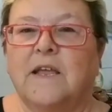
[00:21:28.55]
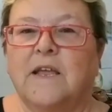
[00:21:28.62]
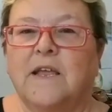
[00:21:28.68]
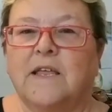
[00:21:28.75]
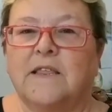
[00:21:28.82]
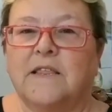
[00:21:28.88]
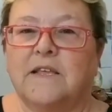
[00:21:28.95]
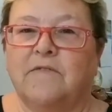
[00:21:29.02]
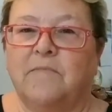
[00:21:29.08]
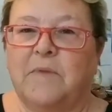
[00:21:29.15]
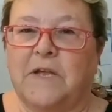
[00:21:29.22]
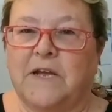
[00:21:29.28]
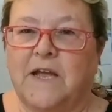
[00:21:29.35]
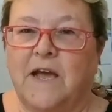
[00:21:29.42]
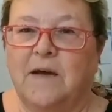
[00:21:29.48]
and leave
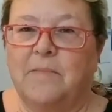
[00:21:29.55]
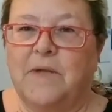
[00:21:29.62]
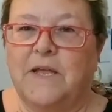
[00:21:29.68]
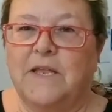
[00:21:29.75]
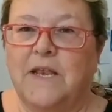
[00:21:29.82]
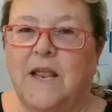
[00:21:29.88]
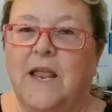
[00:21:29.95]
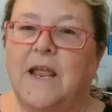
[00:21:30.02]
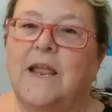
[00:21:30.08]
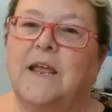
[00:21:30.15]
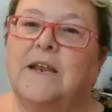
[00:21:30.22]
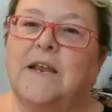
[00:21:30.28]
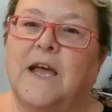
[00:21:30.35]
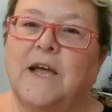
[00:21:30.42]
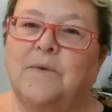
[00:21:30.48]
me a comment,
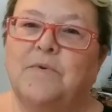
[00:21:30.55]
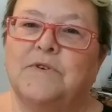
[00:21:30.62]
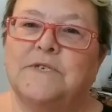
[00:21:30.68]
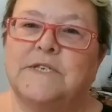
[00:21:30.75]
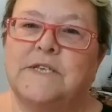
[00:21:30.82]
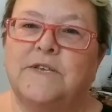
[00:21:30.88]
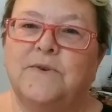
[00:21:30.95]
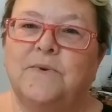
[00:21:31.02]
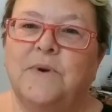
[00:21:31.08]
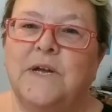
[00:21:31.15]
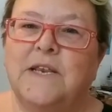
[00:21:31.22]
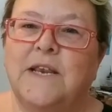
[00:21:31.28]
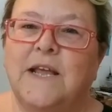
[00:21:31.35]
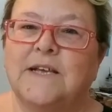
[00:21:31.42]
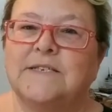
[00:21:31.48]
and I will see you
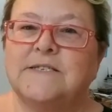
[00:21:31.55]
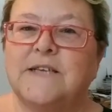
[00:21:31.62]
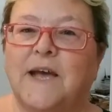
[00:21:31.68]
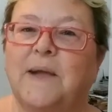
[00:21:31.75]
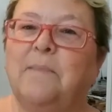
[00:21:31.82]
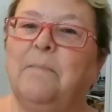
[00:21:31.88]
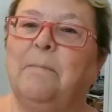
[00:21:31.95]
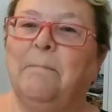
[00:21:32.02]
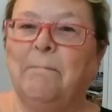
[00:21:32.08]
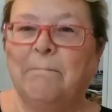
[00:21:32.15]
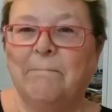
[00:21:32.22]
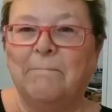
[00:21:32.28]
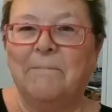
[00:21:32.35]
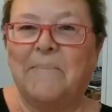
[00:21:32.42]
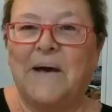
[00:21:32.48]
next time.
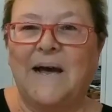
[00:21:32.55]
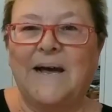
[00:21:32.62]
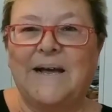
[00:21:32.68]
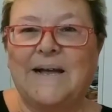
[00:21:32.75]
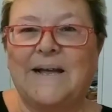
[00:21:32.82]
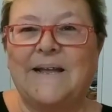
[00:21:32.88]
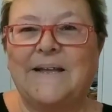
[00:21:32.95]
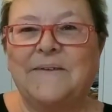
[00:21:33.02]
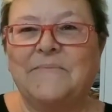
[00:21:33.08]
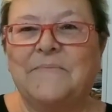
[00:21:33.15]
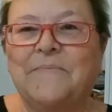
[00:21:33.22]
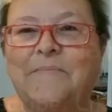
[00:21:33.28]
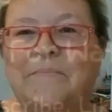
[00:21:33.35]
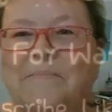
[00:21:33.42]
Bye!